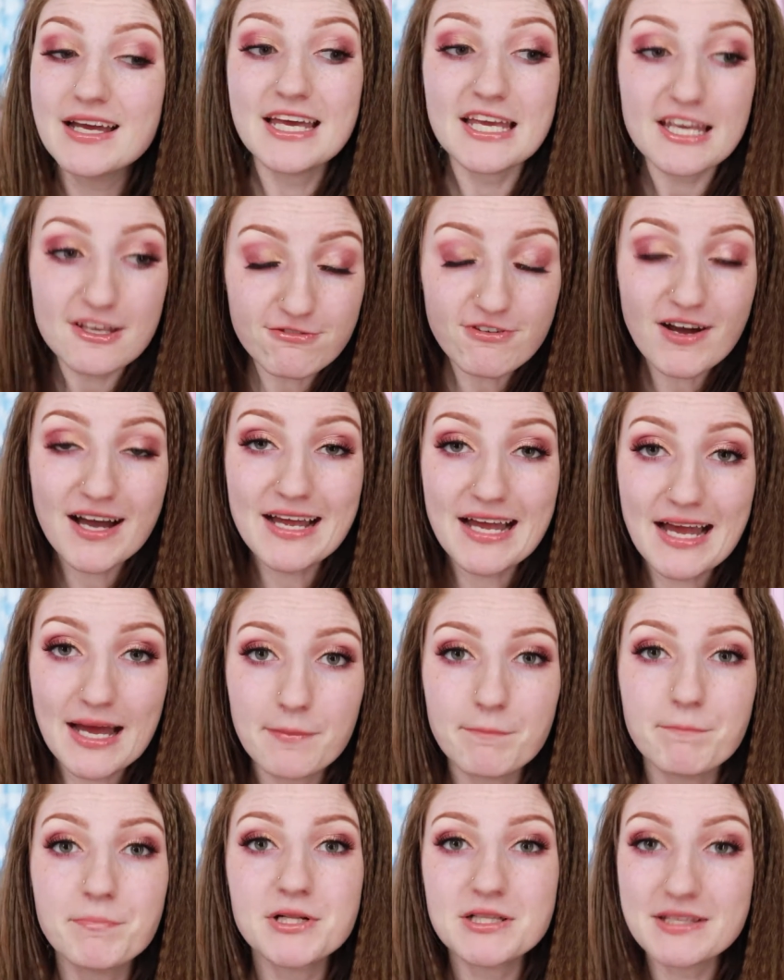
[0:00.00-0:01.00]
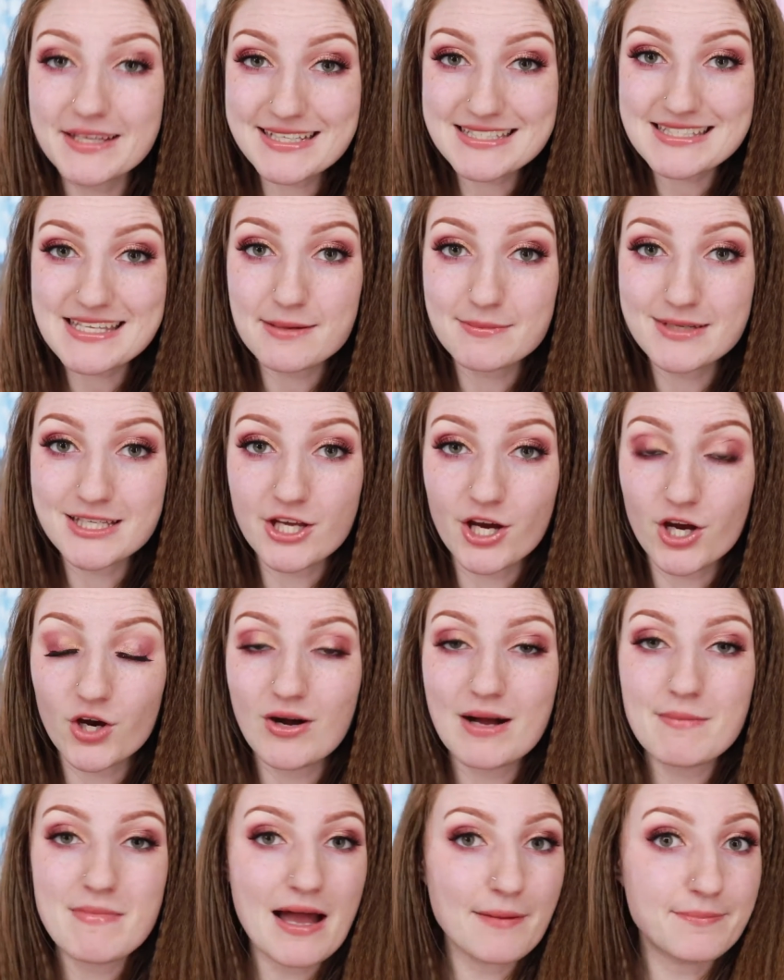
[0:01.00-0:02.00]
If I am, please let me
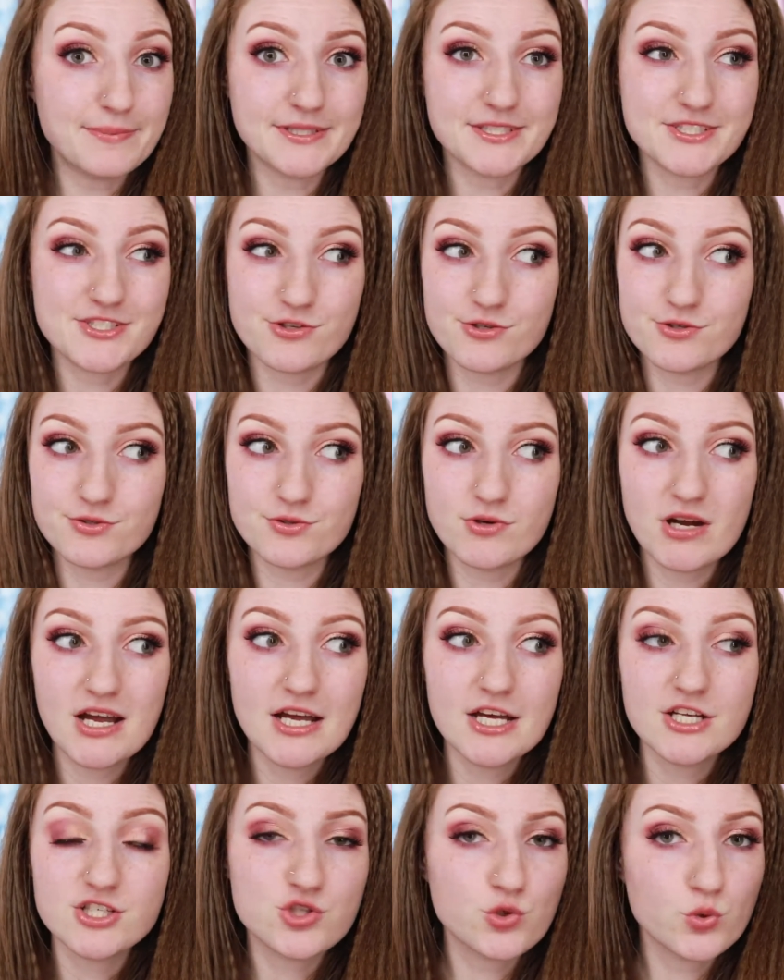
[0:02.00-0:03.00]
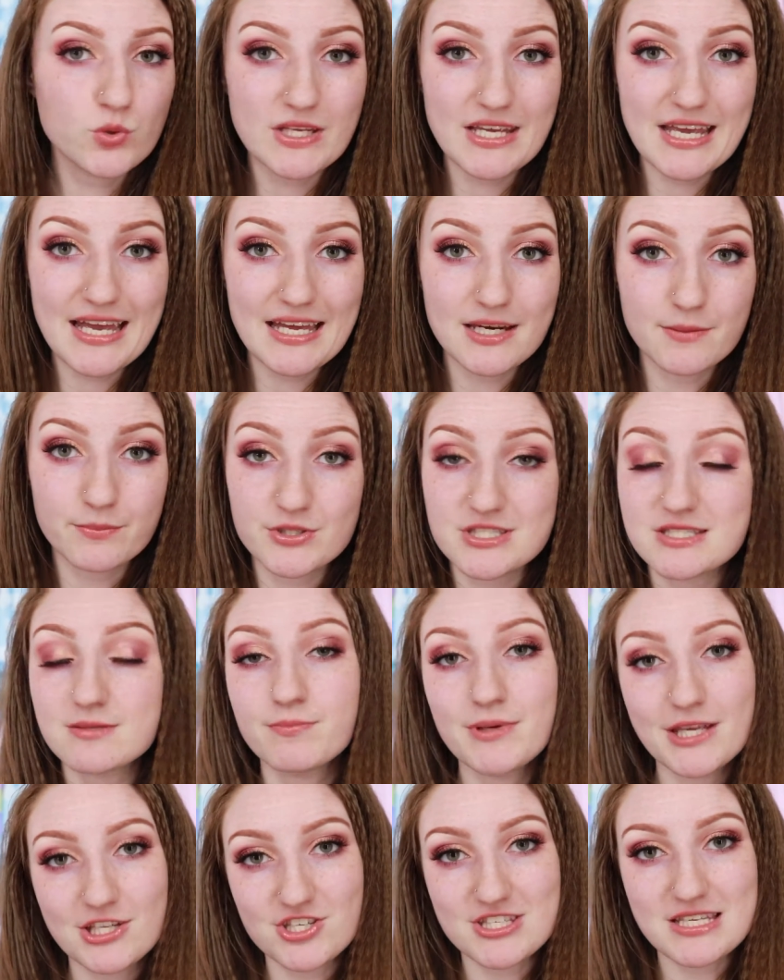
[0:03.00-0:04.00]
know. I'm happy to do it again and put
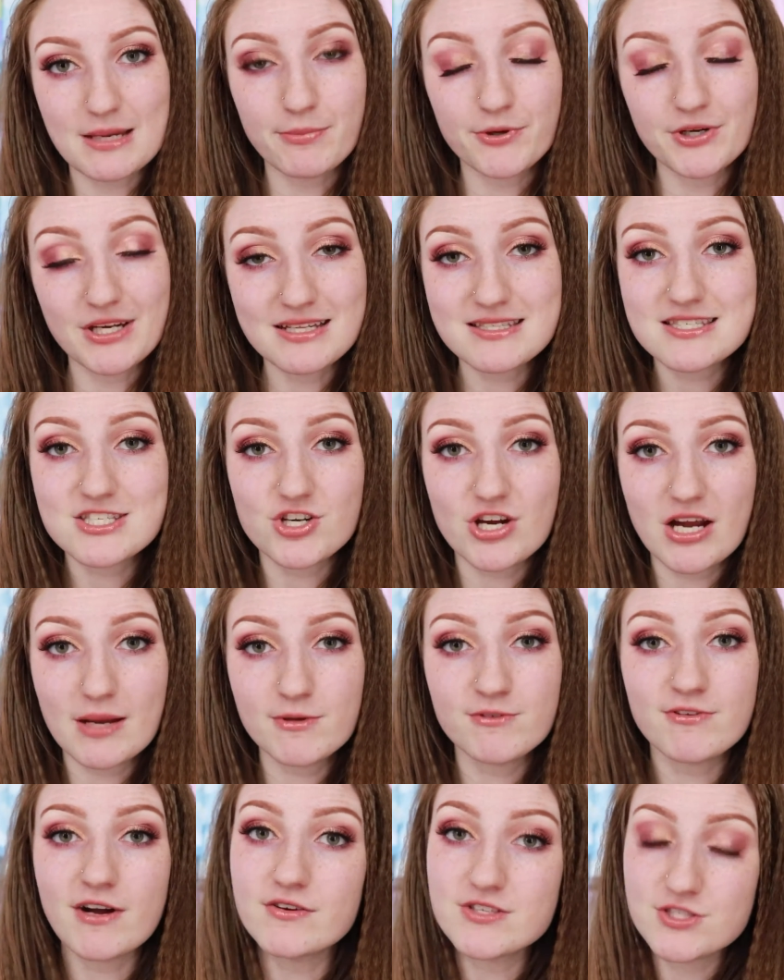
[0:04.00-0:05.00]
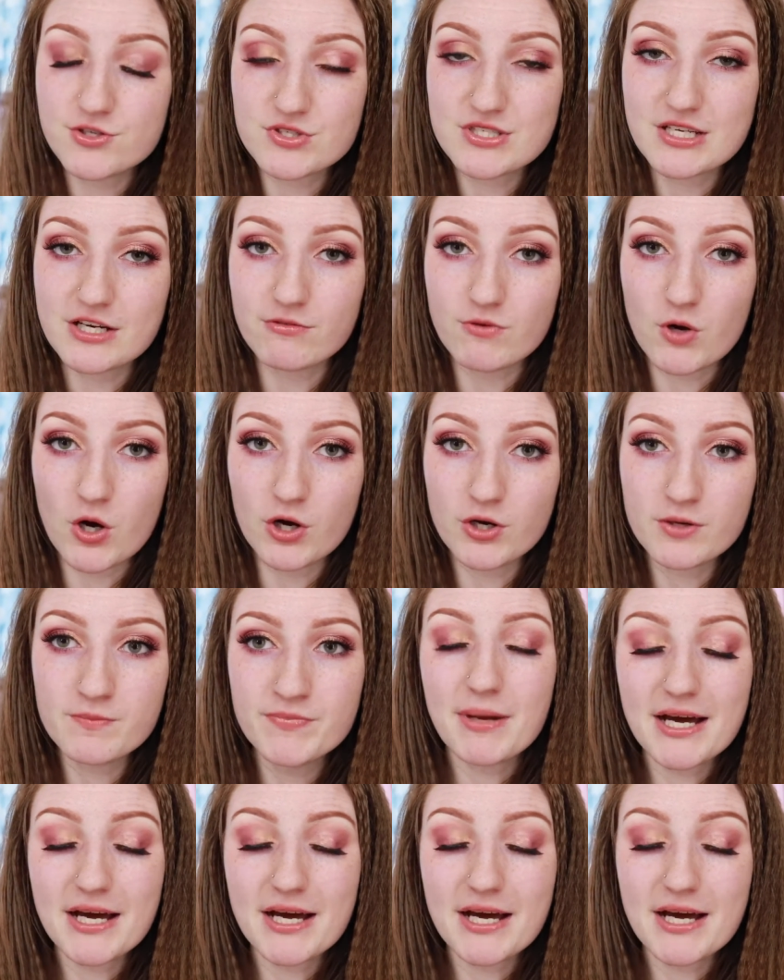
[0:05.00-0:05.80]
some pictures up on Instagram if I was using it wrong.